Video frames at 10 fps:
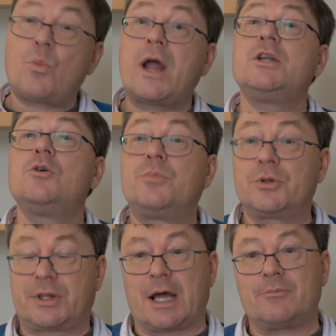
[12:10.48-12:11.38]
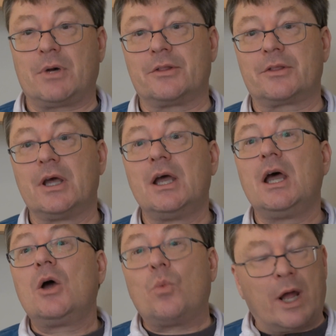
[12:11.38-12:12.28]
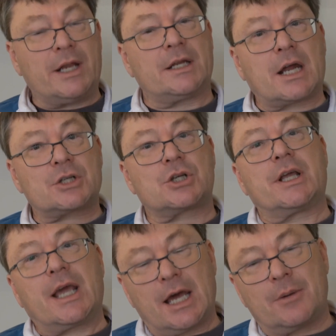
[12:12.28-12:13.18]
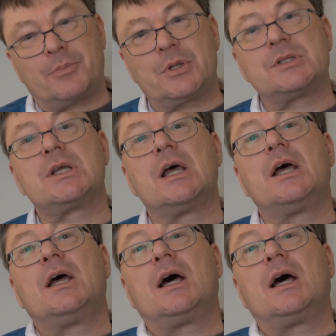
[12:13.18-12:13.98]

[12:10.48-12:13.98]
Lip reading: when you put that month, when it actually happens,